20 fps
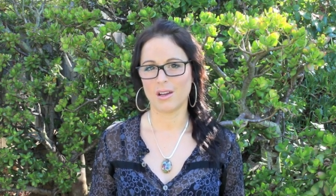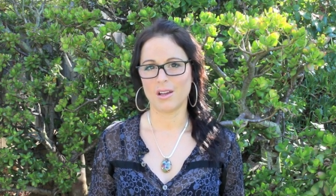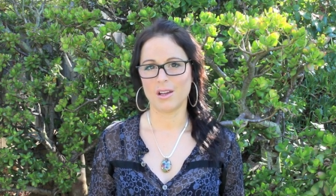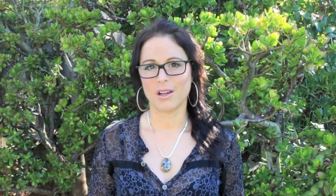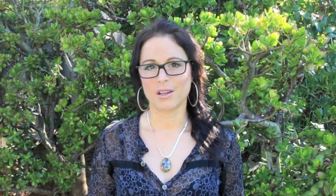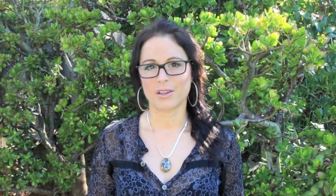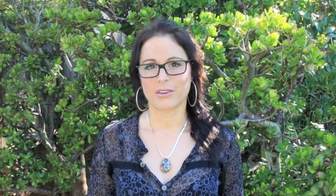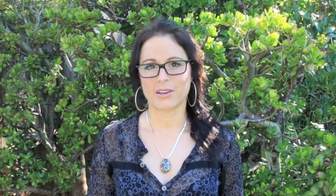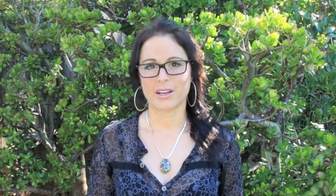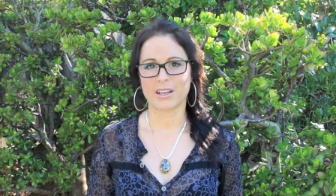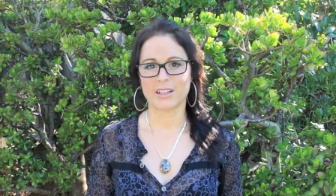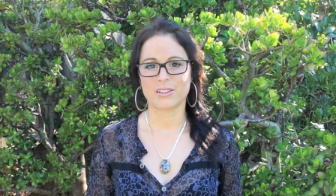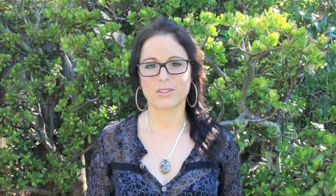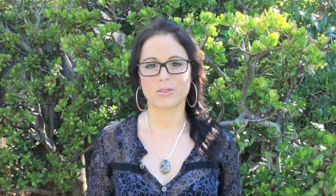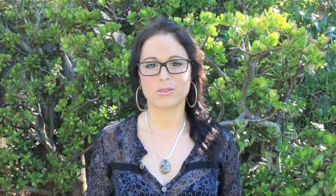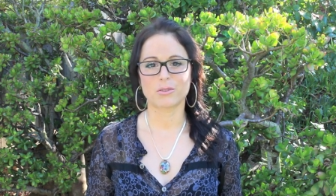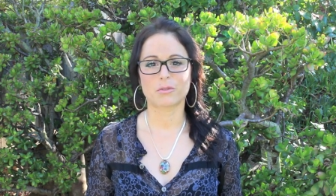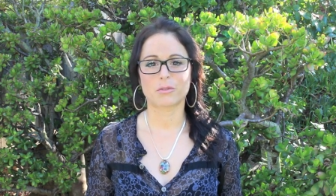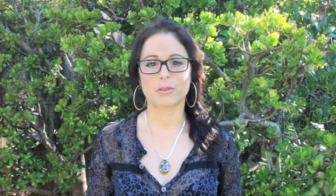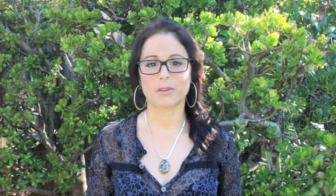
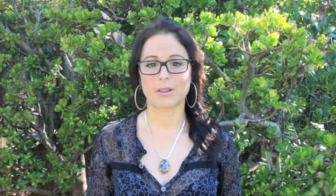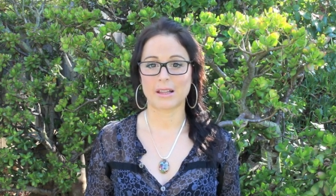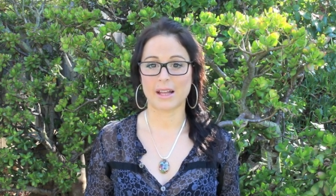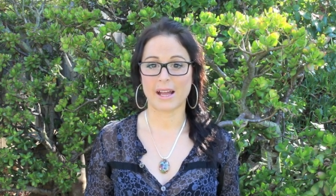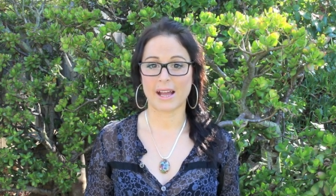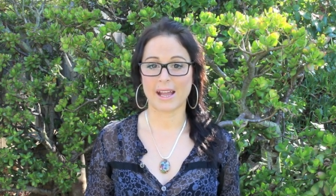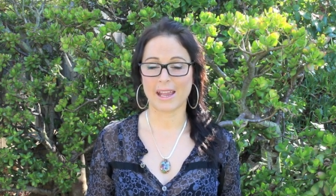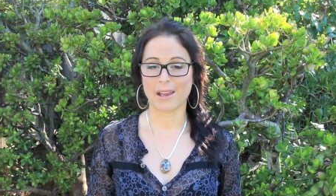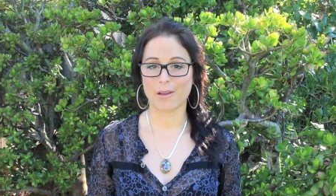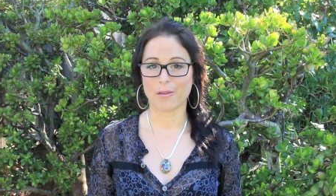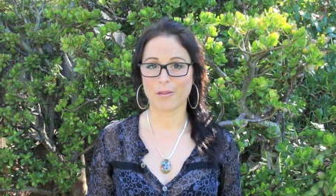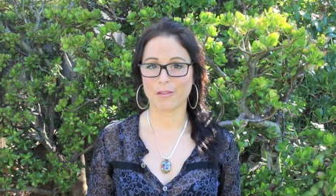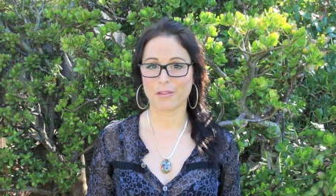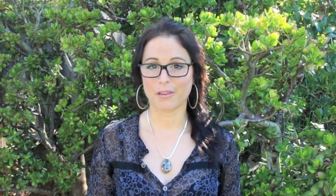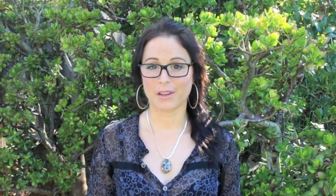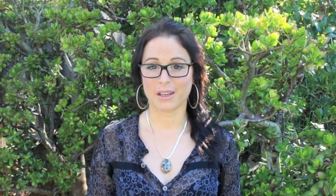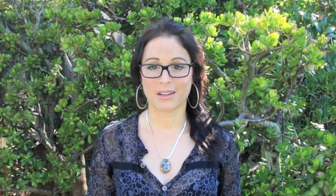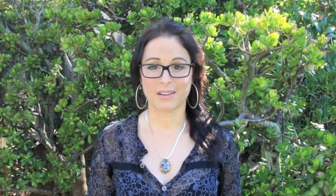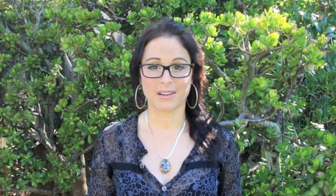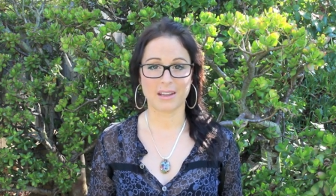gratitude for life
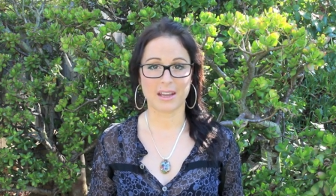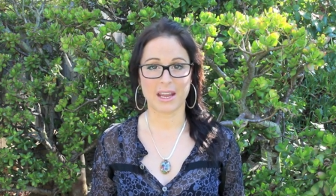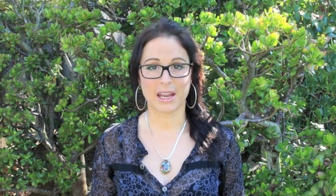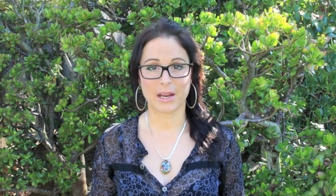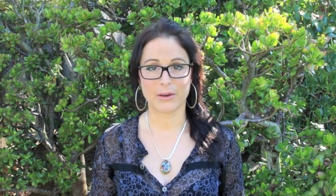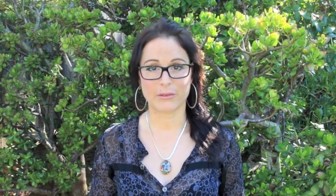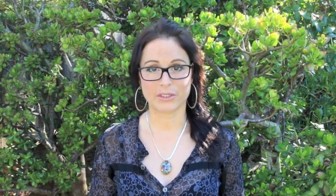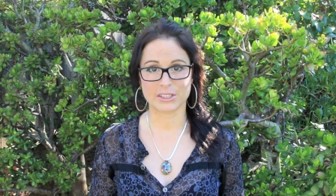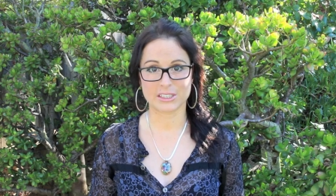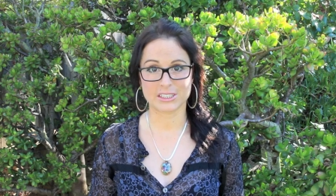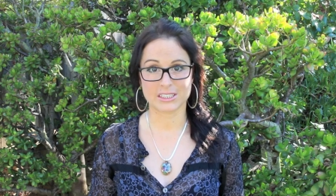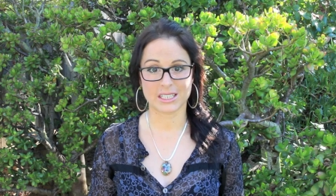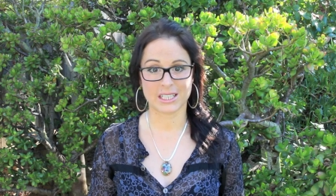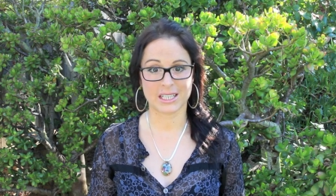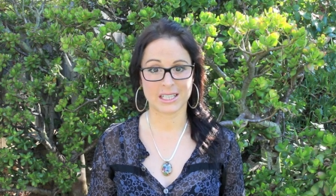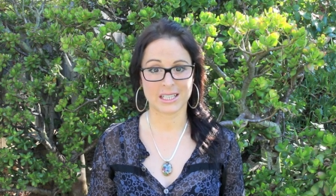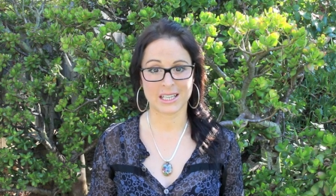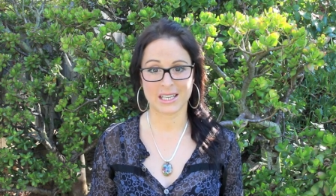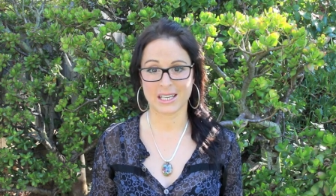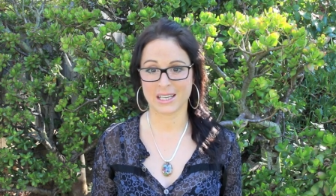and
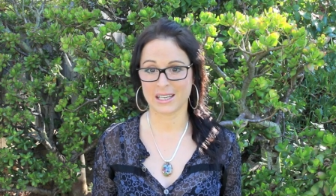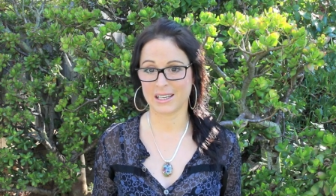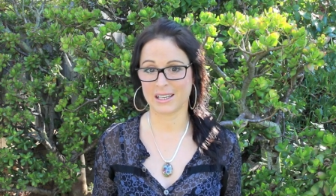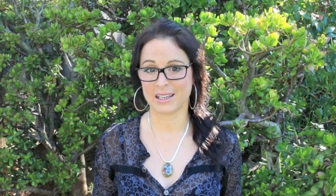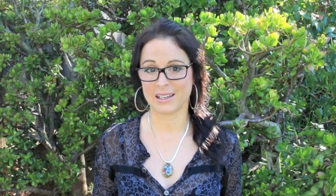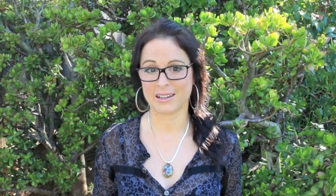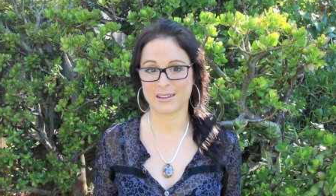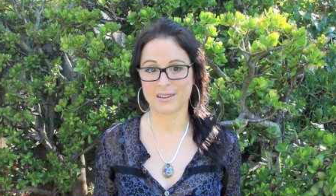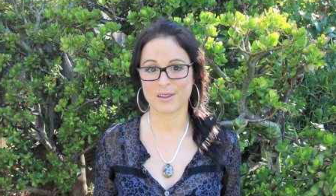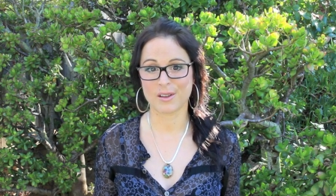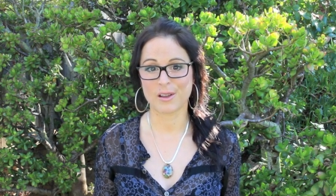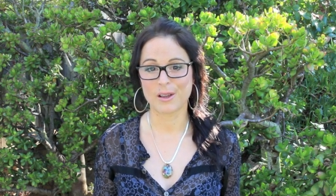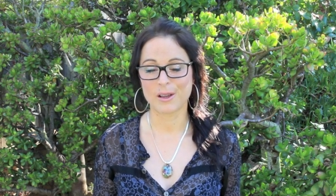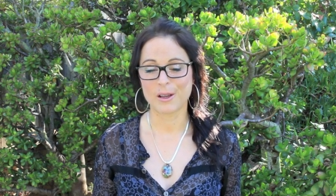everything in it.